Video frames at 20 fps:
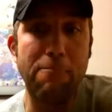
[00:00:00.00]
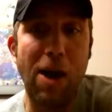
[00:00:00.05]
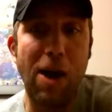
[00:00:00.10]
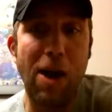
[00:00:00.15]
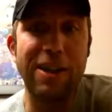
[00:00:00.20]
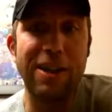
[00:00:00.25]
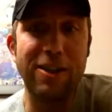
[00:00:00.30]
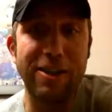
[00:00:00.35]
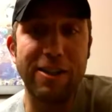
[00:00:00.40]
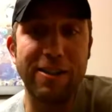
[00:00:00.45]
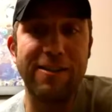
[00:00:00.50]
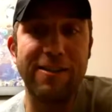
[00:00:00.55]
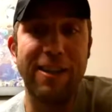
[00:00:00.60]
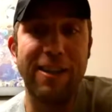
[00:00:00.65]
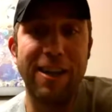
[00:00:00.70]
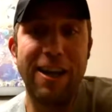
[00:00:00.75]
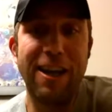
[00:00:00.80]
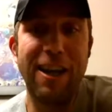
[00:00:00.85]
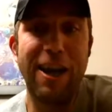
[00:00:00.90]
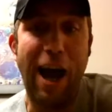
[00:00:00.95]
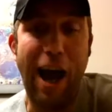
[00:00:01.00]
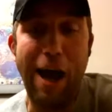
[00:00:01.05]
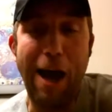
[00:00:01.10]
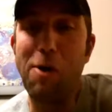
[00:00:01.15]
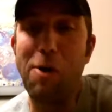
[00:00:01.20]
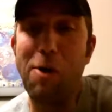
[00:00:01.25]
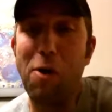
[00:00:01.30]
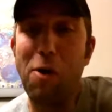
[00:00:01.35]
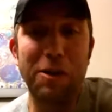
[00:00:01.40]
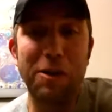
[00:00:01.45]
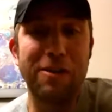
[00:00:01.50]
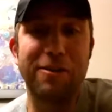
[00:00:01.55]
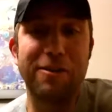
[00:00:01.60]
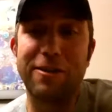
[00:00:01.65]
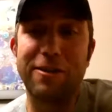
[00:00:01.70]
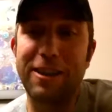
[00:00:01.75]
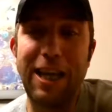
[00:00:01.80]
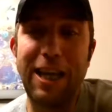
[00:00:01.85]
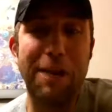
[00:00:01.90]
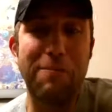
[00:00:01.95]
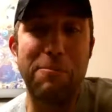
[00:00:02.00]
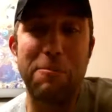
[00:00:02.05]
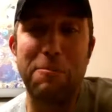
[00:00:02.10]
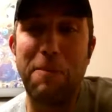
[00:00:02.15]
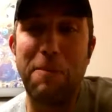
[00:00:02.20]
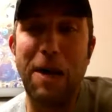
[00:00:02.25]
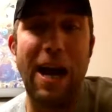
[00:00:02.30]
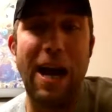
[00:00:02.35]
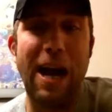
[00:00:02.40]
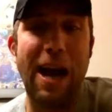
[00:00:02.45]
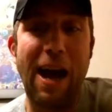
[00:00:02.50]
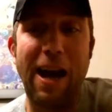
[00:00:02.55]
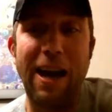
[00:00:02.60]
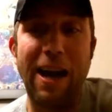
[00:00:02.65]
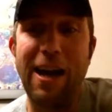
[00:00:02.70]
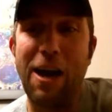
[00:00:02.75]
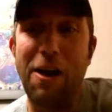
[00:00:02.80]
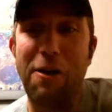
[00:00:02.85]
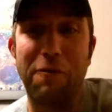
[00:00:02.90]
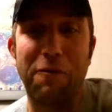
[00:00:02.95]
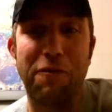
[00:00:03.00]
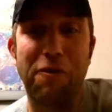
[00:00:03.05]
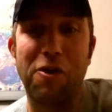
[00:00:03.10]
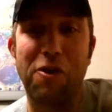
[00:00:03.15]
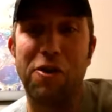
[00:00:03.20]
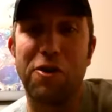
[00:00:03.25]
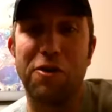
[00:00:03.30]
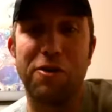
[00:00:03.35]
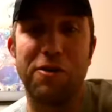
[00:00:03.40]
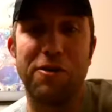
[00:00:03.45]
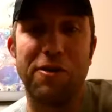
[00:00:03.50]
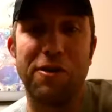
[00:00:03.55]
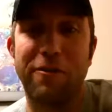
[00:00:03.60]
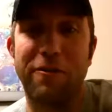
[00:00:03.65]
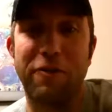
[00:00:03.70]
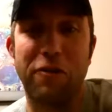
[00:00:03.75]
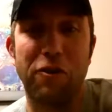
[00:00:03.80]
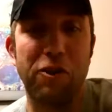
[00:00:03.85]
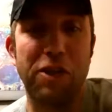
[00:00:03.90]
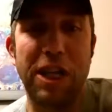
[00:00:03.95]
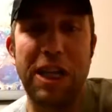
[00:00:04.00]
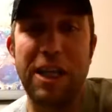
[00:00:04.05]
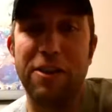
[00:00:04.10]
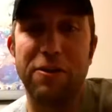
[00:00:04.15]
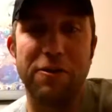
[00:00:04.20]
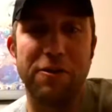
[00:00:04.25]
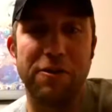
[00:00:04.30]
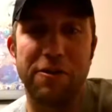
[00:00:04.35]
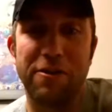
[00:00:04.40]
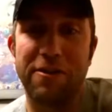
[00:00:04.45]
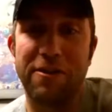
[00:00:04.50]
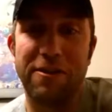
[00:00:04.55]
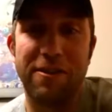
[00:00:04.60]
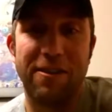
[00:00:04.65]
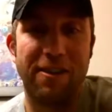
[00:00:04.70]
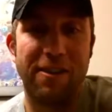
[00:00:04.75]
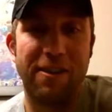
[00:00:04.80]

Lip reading: projects, I'm always keeping my eye out for deals.